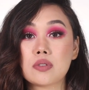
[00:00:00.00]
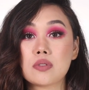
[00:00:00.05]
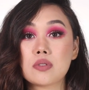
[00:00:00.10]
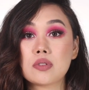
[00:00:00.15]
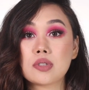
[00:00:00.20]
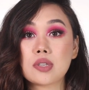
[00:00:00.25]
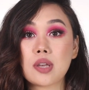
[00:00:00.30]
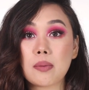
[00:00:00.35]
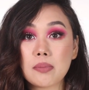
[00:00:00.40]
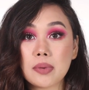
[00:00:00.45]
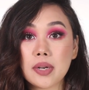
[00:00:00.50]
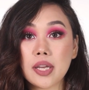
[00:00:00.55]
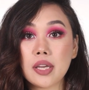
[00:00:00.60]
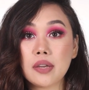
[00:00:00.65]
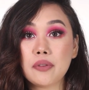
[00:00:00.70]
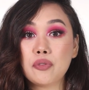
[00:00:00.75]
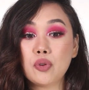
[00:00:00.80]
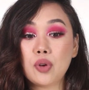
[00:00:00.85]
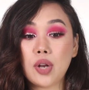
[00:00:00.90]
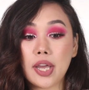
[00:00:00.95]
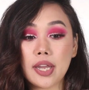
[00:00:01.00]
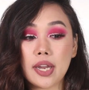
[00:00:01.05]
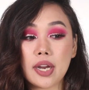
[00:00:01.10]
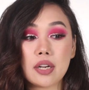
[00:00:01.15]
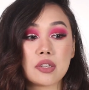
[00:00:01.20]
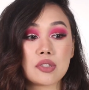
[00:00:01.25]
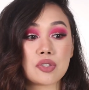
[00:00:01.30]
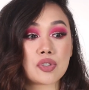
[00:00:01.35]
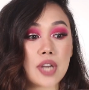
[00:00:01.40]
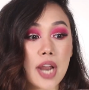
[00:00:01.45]
So someday if you like
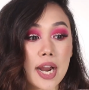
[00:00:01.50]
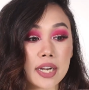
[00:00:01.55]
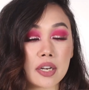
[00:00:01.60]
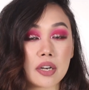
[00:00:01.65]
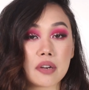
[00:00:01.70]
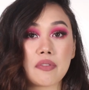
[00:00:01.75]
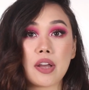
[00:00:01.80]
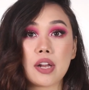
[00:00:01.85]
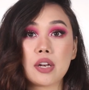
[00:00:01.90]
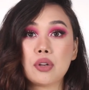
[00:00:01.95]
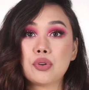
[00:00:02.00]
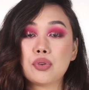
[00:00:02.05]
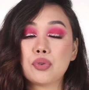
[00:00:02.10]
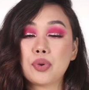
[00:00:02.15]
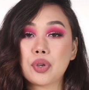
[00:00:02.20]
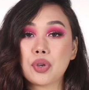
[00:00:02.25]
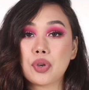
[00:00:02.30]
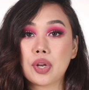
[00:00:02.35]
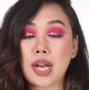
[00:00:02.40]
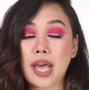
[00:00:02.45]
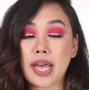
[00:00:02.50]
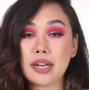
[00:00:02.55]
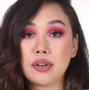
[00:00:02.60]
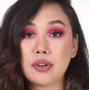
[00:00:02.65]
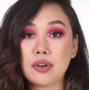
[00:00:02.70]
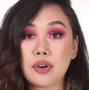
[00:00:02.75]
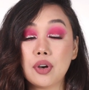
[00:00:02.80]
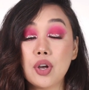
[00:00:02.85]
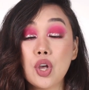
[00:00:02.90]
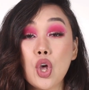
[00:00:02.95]
get distracted while you're doing your
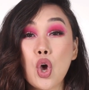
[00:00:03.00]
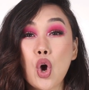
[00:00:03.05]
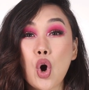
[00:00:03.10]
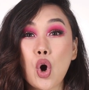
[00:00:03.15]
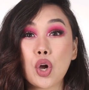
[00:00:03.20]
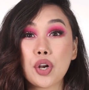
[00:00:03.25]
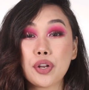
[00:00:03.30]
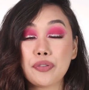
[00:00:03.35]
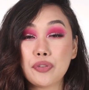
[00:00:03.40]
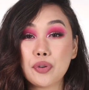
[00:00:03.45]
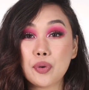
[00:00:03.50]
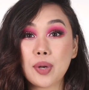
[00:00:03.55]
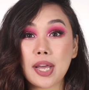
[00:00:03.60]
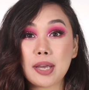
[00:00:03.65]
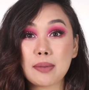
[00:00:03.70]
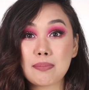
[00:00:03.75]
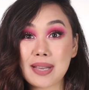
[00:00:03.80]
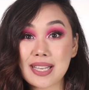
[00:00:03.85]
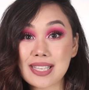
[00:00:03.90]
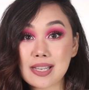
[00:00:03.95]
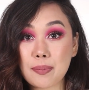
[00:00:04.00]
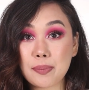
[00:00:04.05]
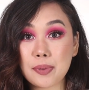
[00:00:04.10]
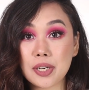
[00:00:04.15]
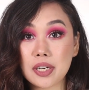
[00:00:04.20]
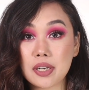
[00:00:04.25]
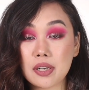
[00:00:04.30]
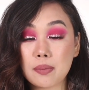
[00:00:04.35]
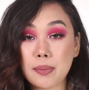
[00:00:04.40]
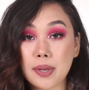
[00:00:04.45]
liner, or if you like mess up
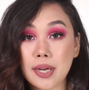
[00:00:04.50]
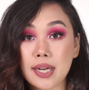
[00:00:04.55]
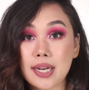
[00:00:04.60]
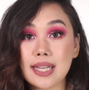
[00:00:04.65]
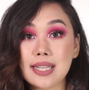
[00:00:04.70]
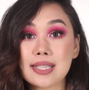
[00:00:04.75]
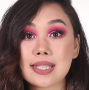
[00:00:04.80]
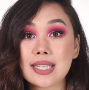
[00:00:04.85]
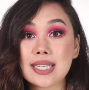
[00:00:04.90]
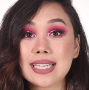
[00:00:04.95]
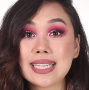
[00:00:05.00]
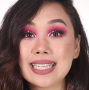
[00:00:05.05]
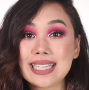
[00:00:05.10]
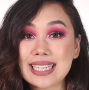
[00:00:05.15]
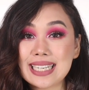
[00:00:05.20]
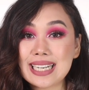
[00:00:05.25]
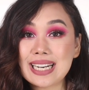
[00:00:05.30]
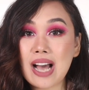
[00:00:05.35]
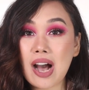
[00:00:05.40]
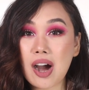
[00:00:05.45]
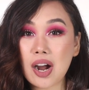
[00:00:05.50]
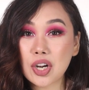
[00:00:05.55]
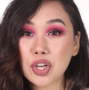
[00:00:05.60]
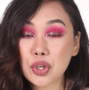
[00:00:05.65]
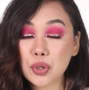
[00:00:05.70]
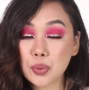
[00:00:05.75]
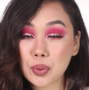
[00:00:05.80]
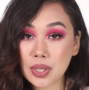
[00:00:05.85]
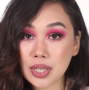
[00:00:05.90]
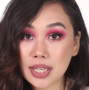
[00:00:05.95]
a little bit, it's a little
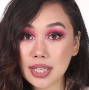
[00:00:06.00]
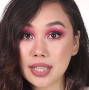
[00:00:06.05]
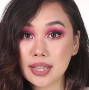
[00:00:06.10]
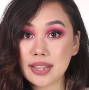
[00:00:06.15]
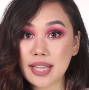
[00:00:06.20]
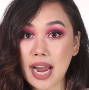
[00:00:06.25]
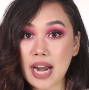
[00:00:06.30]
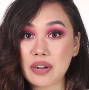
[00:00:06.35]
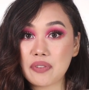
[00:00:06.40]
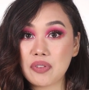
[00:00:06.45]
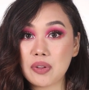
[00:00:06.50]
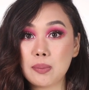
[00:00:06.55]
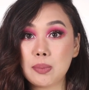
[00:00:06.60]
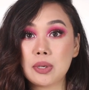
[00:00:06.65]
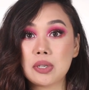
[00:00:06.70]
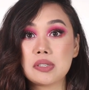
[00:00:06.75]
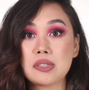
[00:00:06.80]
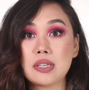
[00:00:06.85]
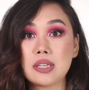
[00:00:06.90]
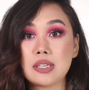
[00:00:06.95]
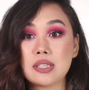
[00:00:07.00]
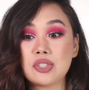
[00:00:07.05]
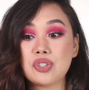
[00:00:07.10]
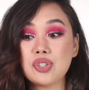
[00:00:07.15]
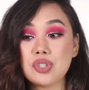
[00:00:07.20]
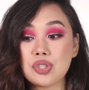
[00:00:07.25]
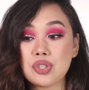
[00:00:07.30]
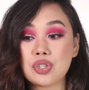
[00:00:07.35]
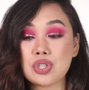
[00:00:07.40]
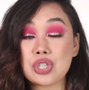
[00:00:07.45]
hard to clean that way because it
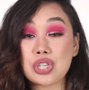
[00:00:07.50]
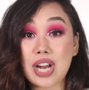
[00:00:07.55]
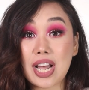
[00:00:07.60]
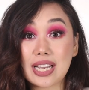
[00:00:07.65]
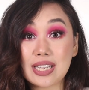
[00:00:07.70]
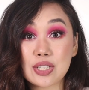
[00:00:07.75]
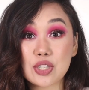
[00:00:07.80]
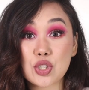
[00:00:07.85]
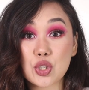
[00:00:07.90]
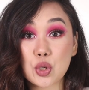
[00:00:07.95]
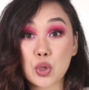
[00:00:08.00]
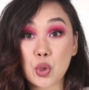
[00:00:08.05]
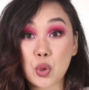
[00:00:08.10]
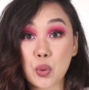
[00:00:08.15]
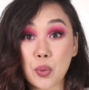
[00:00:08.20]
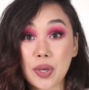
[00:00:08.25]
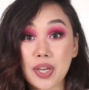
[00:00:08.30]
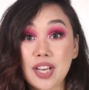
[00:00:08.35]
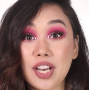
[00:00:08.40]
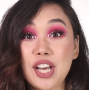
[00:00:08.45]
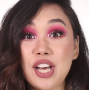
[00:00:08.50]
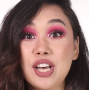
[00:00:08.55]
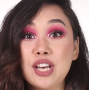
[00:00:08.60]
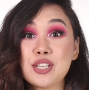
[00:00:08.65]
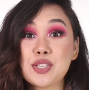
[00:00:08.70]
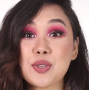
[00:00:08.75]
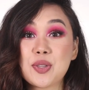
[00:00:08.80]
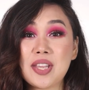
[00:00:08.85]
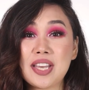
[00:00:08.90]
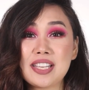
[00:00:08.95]
just dries so quick.
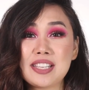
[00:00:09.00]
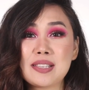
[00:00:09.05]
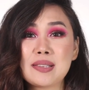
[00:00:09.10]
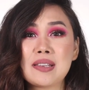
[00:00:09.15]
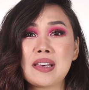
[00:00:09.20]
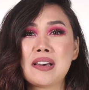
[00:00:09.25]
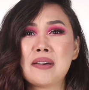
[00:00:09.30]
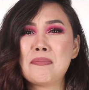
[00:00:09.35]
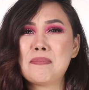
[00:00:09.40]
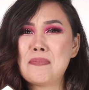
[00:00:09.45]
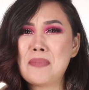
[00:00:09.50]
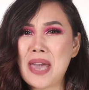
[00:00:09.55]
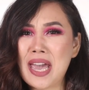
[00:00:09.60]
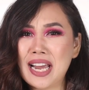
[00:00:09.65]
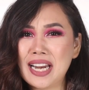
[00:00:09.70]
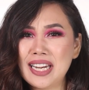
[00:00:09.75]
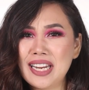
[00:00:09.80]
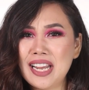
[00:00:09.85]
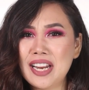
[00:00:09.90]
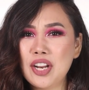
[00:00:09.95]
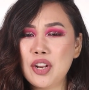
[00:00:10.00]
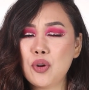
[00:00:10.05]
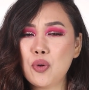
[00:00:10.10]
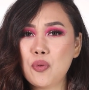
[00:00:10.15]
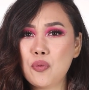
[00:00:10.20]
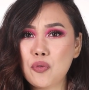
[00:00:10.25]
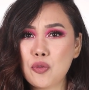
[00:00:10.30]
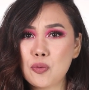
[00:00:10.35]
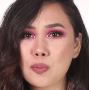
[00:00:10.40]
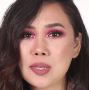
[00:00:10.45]
So there's barely any
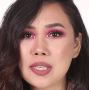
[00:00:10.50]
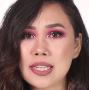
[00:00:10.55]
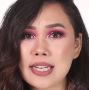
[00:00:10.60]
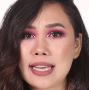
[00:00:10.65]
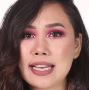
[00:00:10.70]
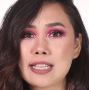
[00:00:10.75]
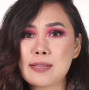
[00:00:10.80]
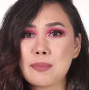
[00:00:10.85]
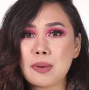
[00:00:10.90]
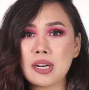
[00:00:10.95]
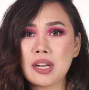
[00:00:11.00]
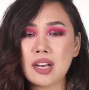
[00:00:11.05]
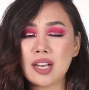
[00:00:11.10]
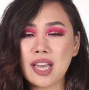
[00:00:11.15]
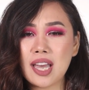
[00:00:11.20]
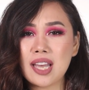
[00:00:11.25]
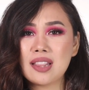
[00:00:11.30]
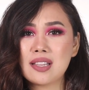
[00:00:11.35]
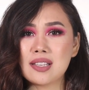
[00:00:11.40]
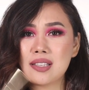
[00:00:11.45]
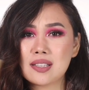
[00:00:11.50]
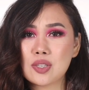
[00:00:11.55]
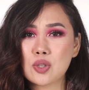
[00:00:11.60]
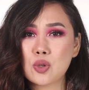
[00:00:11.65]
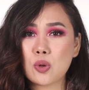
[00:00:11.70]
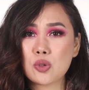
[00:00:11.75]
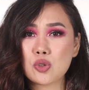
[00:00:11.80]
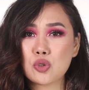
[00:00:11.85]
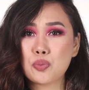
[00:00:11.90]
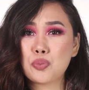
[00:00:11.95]
room for mistakes. But again, this
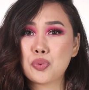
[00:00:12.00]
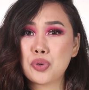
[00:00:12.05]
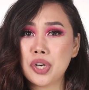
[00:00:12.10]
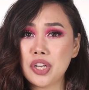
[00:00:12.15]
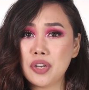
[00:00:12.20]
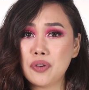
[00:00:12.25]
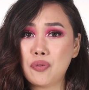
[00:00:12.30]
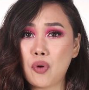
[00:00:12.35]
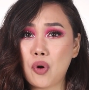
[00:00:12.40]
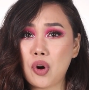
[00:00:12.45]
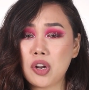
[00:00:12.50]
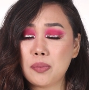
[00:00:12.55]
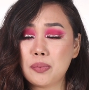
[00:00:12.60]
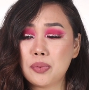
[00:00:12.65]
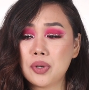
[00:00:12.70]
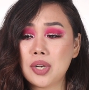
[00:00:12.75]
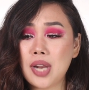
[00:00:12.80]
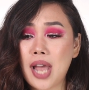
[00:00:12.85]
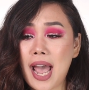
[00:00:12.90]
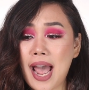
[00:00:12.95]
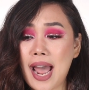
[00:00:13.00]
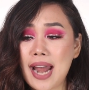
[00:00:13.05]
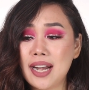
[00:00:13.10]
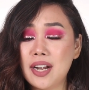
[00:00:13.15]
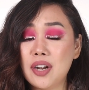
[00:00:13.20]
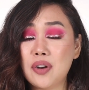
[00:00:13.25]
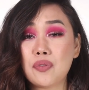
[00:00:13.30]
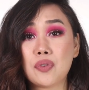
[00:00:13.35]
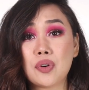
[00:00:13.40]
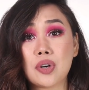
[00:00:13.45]
is also pretty affordable
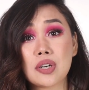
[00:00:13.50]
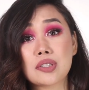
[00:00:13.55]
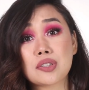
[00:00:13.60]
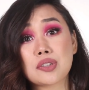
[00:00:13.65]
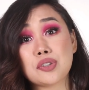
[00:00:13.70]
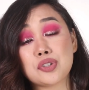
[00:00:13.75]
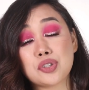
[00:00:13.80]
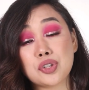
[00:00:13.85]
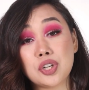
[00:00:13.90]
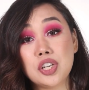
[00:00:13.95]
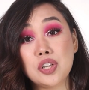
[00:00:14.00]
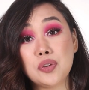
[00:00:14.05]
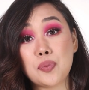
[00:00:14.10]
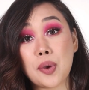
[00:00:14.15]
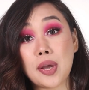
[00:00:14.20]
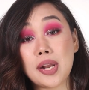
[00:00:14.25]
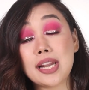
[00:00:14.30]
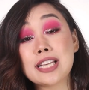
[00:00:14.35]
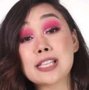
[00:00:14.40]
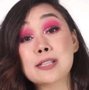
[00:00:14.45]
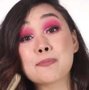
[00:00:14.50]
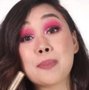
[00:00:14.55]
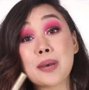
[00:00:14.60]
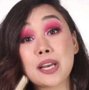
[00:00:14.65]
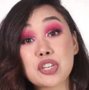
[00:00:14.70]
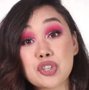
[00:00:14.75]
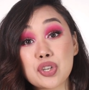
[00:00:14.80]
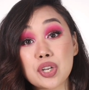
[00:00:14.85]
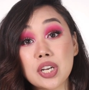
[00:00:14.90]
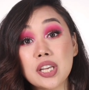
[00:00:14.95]
and it works really well,
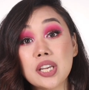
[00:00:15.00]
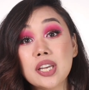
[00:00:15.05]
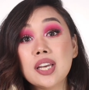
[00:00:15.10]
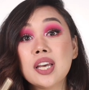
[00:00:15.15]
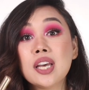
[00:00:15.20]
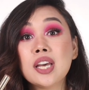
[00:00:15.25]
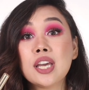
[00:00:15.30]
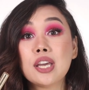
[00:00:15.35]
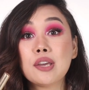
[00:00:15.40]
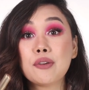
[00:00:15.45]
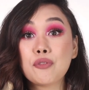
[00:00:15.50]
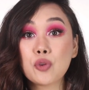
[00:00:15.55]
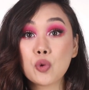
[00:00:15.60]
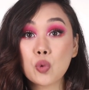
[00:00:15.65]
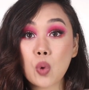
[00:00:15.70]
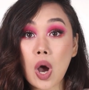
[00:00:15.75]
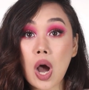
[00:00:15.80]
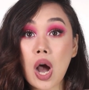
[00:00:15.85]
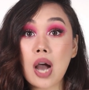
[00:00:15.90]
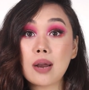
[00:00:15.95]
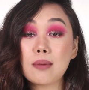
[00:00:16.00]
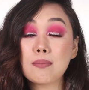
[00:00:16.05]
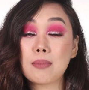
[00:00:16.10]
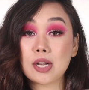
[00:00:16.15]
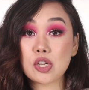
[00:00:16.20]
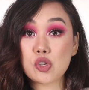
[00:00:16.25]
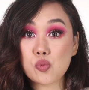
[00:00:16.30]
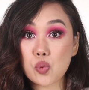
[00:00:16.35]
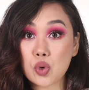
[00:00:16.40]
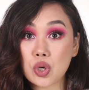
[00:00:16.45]
especially if you are
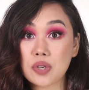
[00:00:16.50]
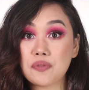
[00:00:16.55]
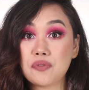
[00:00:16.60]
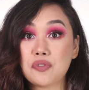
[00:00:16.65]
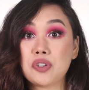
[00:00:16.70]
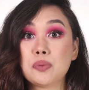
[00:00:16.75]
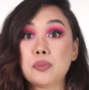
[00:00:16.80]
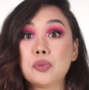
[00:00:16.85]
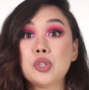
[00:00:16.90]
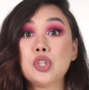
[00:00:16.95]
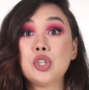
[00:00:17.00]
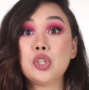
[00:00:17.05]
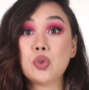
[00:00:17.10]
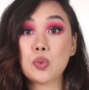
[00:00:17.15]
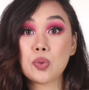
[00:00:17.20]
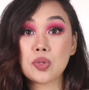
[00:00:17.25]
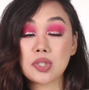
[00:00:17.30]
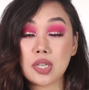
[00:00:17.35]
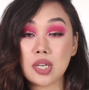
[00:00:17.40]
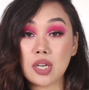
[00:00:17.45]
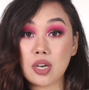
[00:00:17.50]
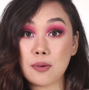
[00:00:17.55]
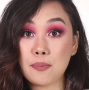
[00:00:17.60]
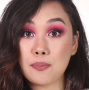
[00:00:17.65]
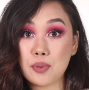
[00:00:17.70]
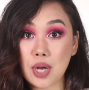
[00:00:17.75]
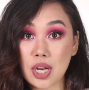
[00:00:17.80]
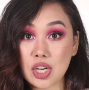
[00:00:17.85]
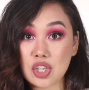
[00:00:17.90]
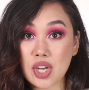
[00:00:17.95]
much more comfortable using a
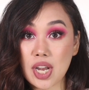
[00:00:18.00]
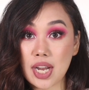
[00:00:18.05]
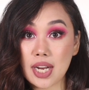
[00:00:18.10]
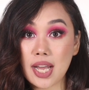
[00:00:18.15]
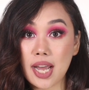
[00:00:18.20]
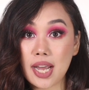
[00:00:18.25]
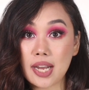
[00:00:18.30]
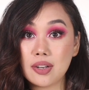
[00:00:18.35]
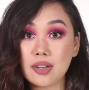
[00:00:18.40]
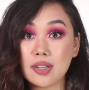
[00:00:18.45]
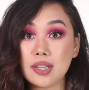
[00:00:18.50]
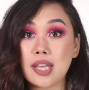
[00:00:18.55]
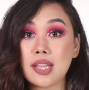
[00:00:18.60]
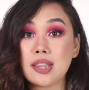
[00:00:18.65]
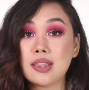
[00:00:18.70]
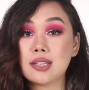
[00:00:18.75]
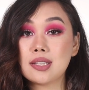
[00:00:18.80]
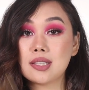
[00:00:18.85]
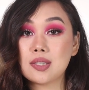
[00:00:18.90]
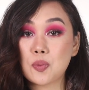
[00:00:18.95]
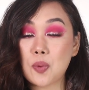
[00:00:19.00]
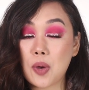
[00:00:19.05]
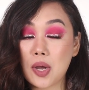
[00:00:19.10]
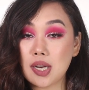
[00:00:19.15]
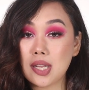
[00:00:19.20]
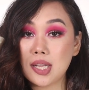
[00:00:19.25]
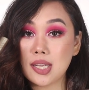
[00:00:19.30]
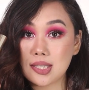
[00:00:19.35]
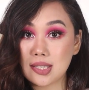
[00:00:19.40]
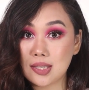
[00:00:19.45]
brush eyeliner. Then this
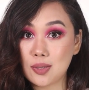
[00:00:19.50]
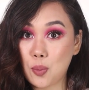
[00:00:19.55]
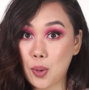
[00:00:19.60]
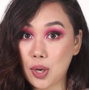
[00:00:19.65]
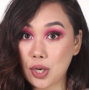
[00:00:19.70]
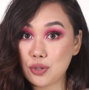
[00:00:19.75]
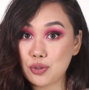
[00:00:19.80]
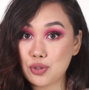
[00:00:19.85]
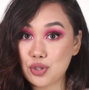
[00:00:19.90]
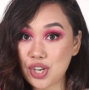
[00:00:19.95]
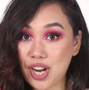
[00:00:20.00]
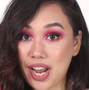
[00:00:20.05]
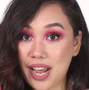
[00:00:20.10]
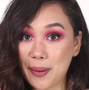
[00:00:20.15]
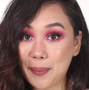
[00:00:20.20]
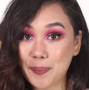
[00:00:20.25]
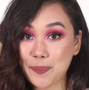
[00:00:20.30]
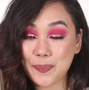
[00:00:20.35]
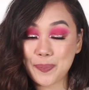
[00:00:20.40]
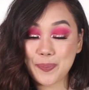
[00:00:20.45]
one is the one to try.